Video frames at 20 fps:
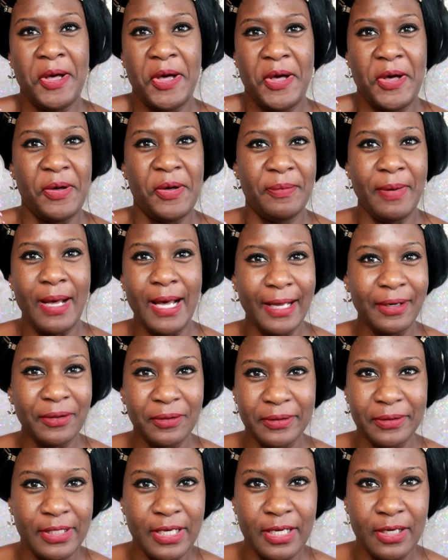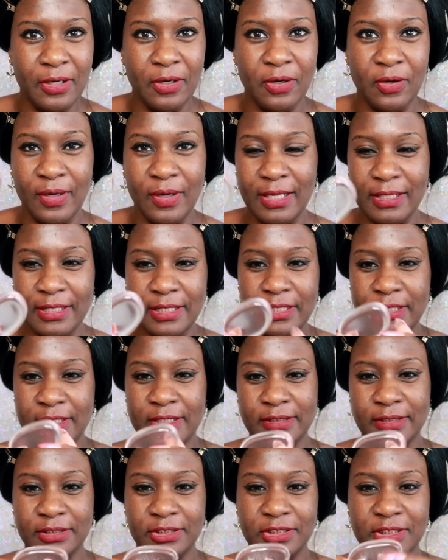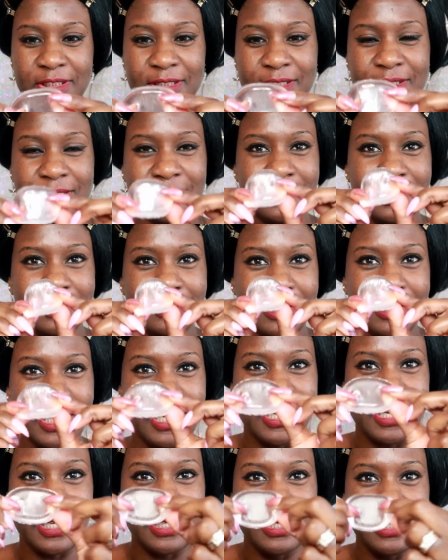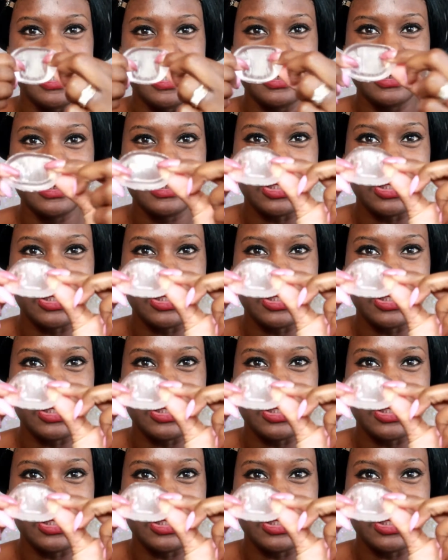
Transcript: I don't know, it's just, okay.